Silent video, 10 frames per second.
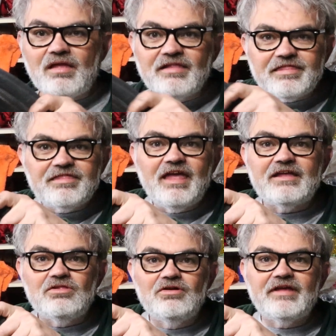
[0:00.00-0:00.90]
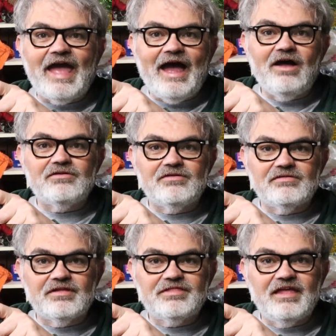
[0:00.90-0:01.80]
let's take a look
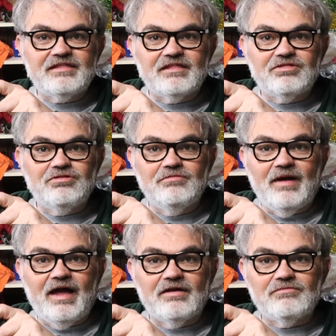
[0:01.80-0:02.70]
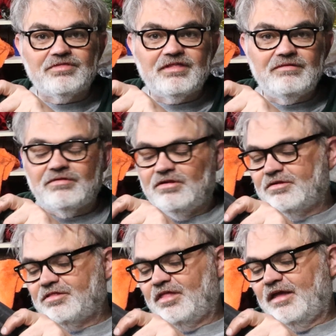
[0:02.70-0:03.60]
out. Let's take this tube out and we'll see what it looks